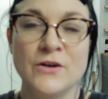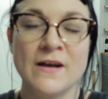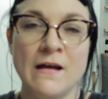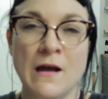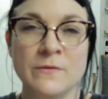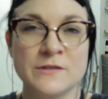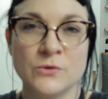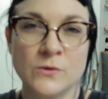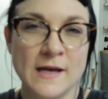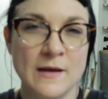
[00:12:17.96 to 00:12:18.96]
know how I was
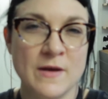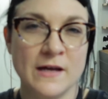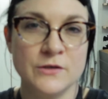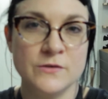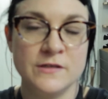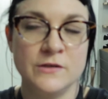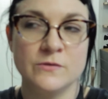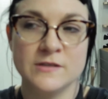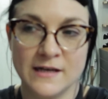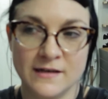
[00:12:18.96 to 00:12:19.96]
talking about using your
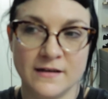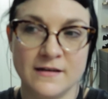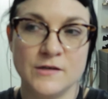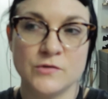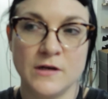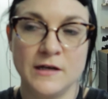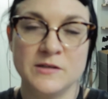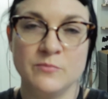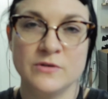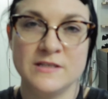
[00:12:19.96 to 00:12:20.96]
data and trying
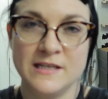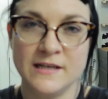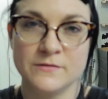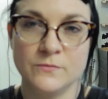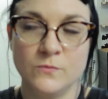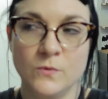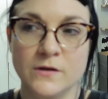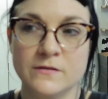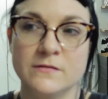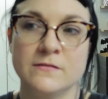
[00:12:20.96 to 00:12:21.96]
to predict
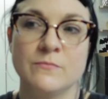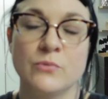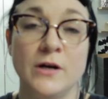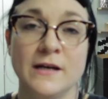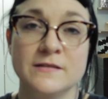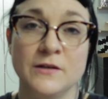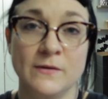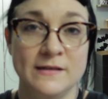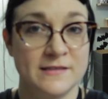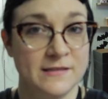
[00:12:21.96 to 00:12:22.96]
what products are
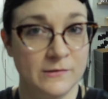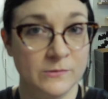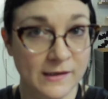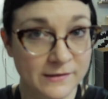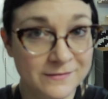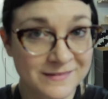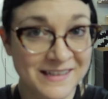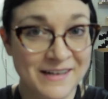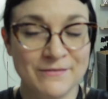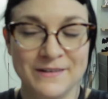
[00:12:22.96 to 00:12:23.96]
going to sell well?
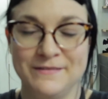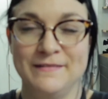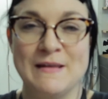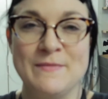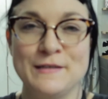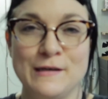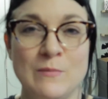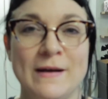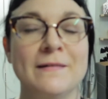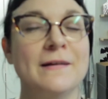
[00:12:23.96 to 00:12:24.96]
Well, let me tell you
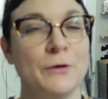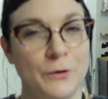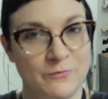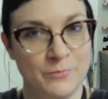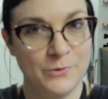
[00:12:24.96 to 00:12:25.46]
about a curveball.